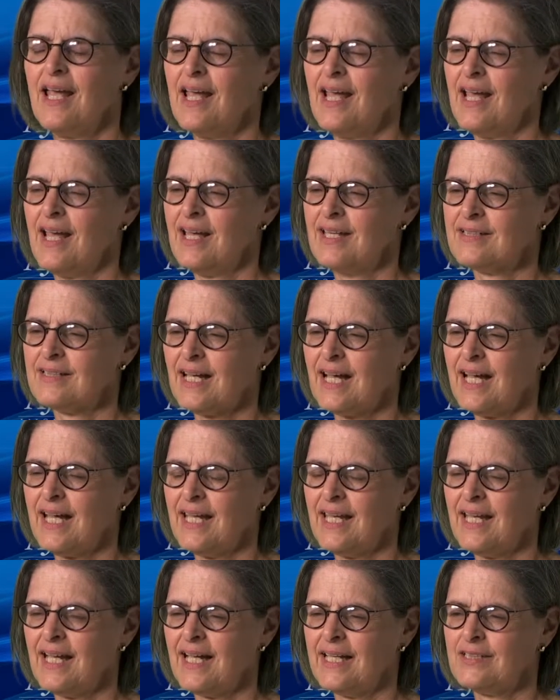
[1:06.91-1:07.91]
And
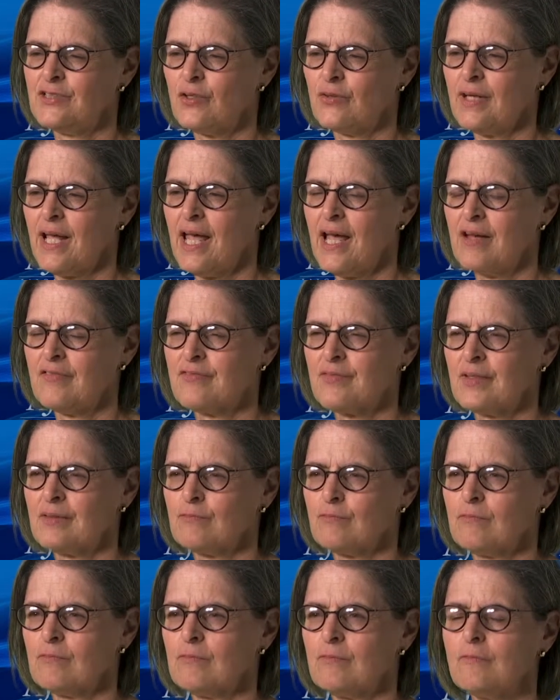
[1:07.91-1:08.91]
I don't have
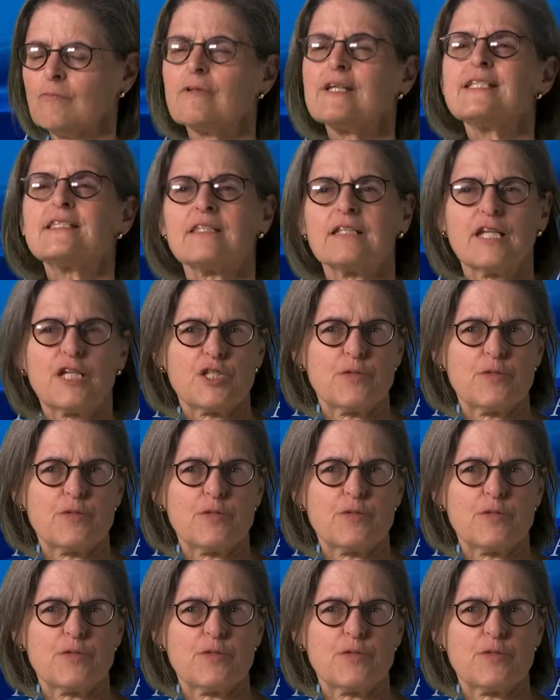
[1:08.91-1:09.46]
recent